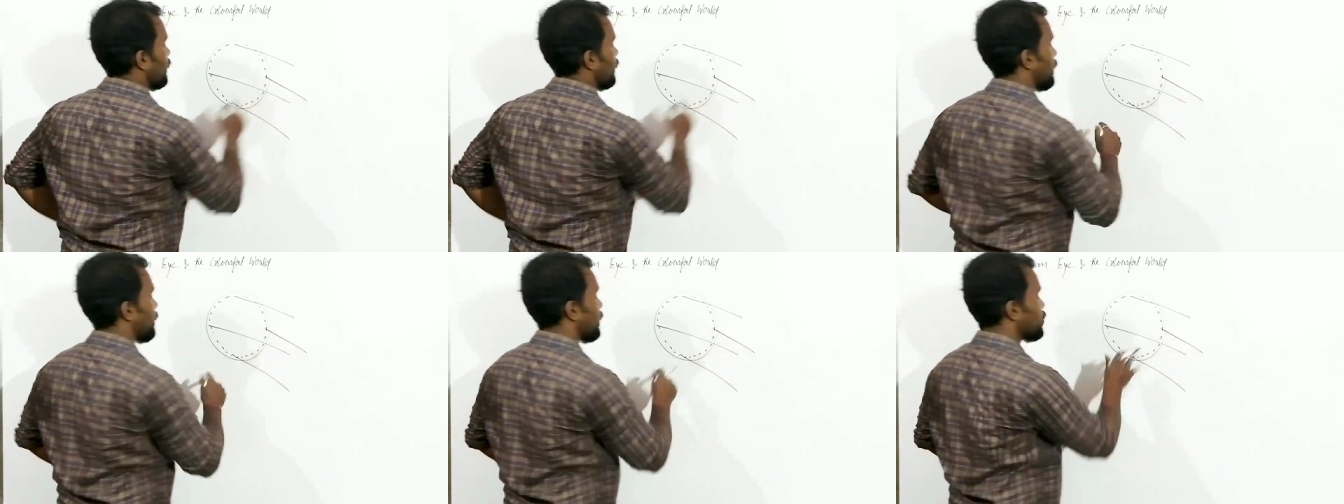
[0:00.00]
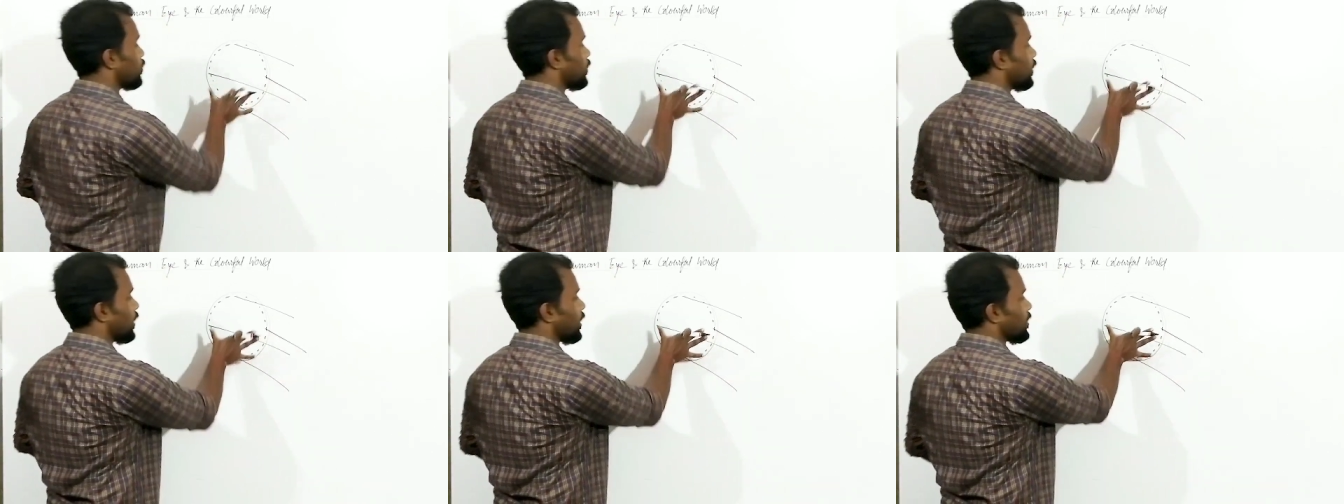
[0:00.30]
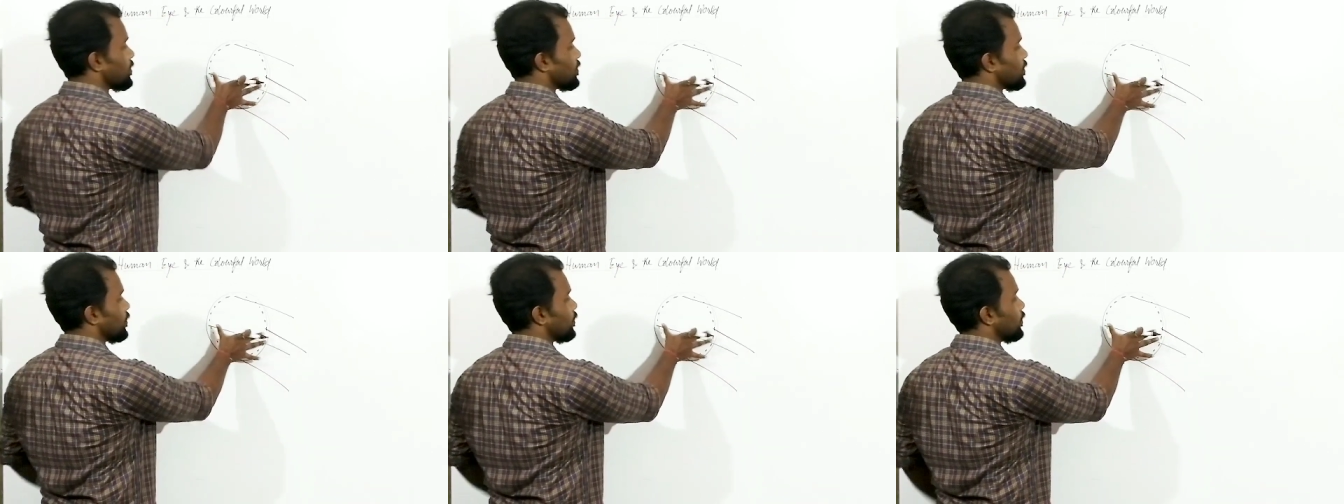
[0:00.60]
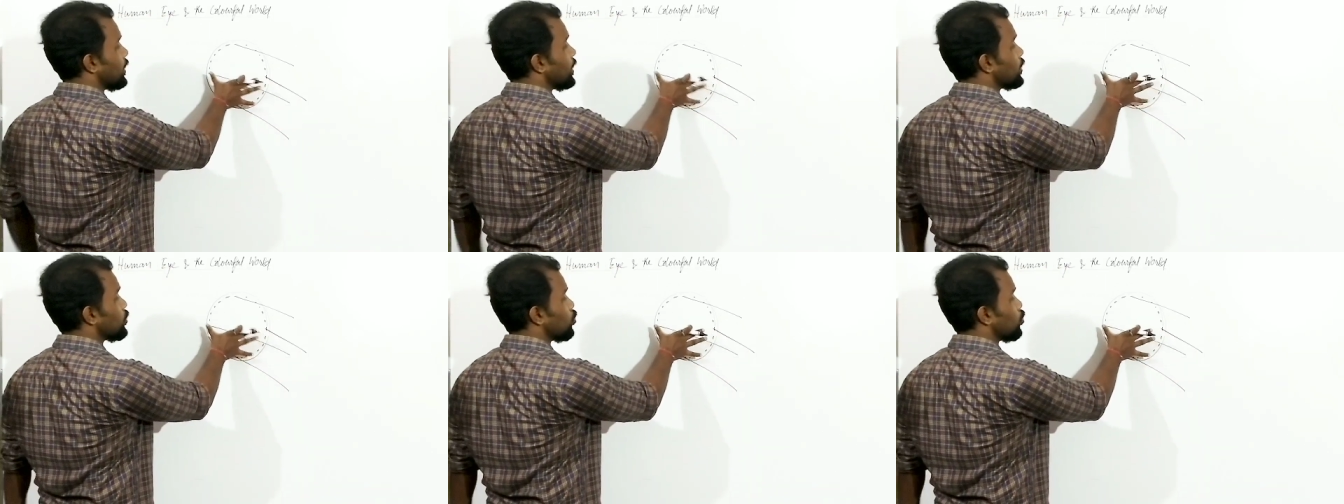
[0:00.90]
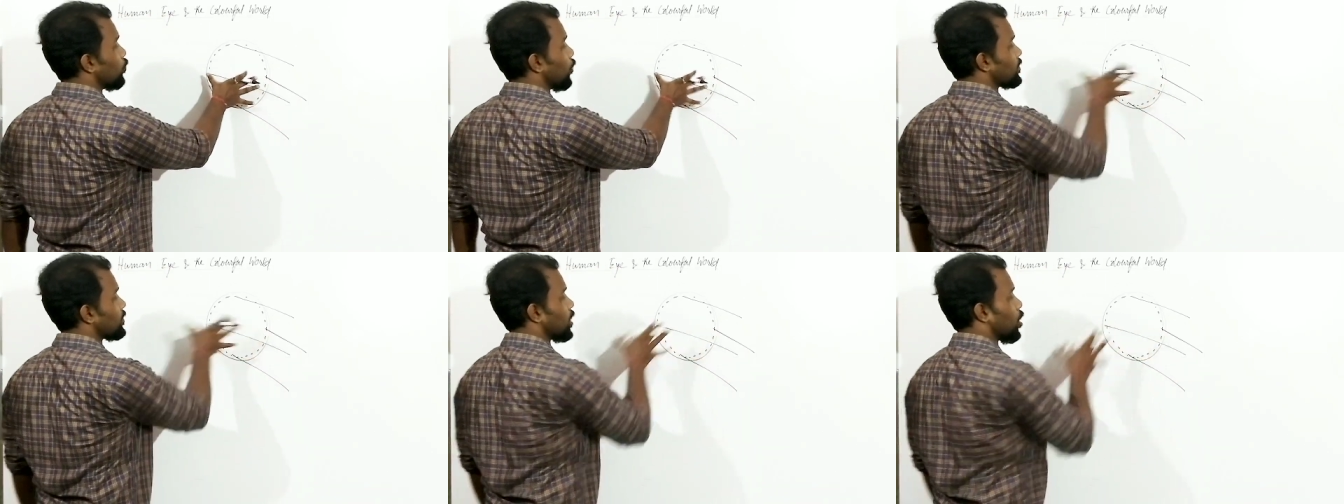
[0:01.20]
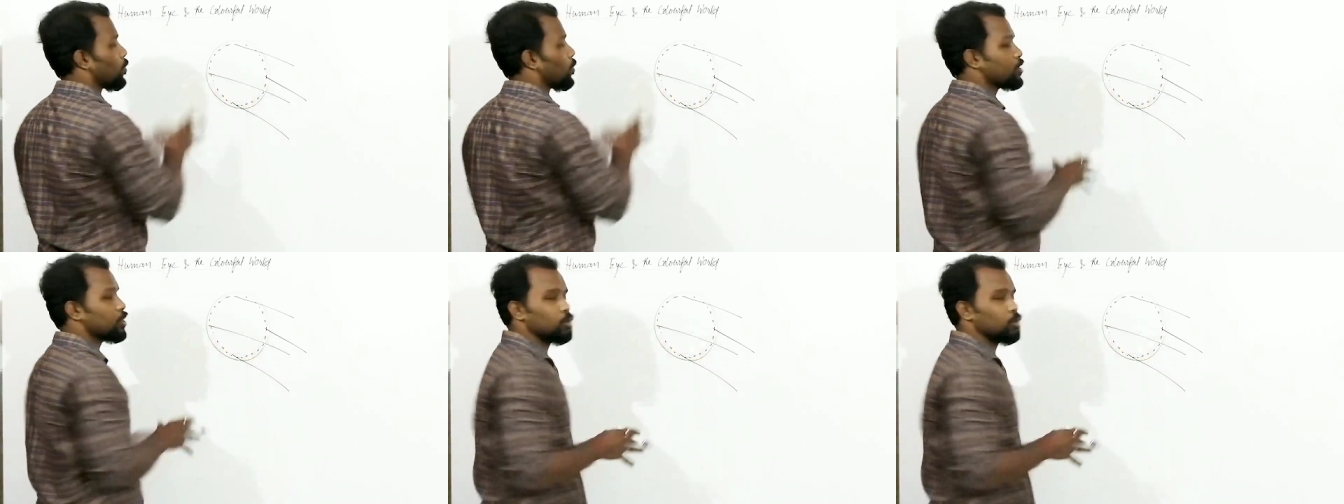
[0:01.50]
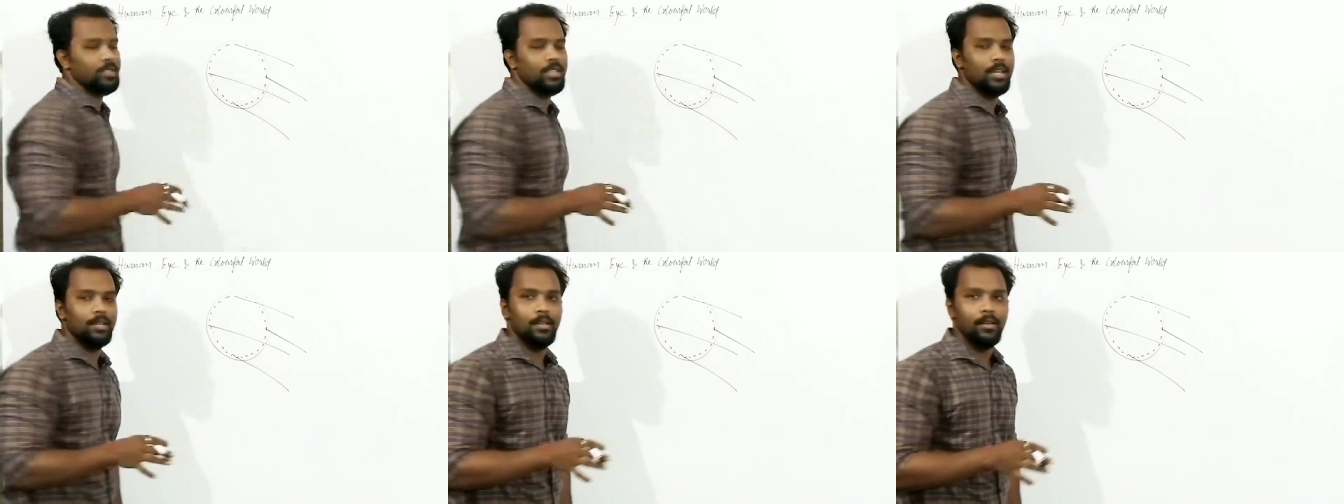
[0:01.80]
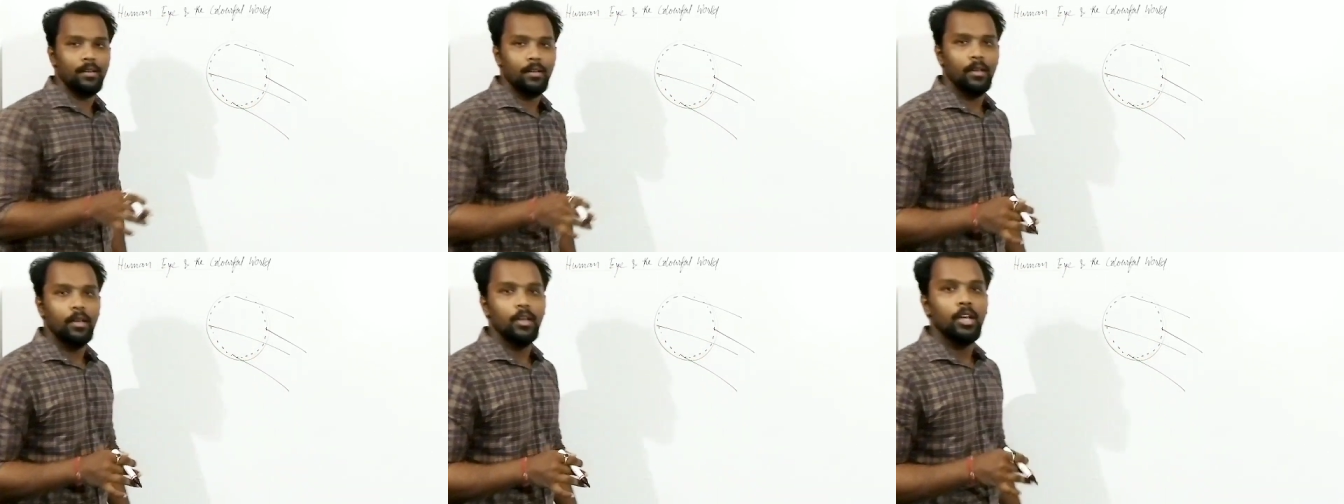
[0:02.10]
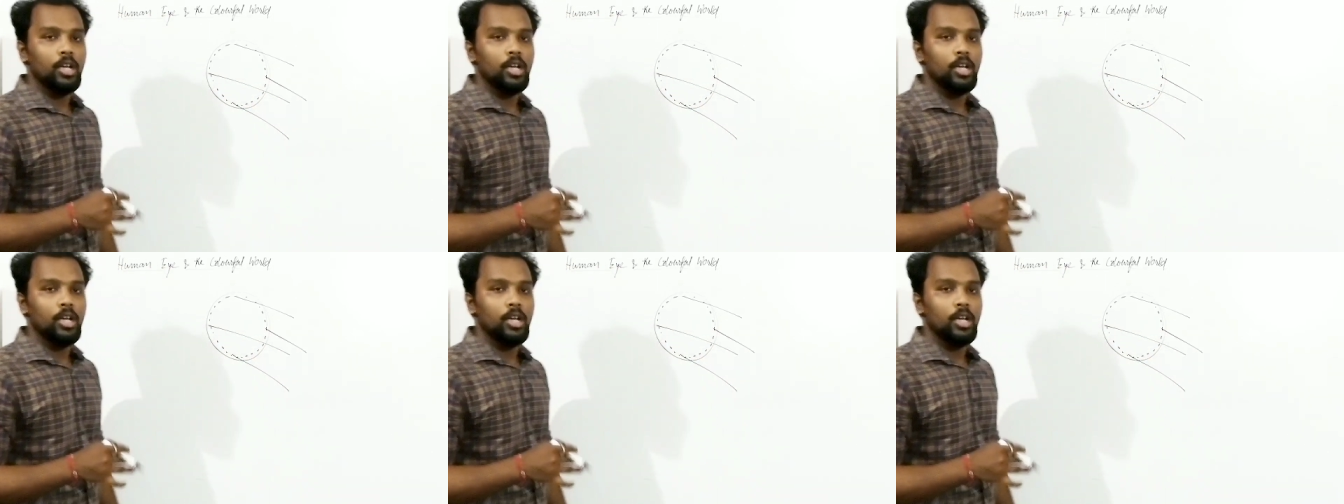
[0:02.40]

that means these 2 points are opposite to each other.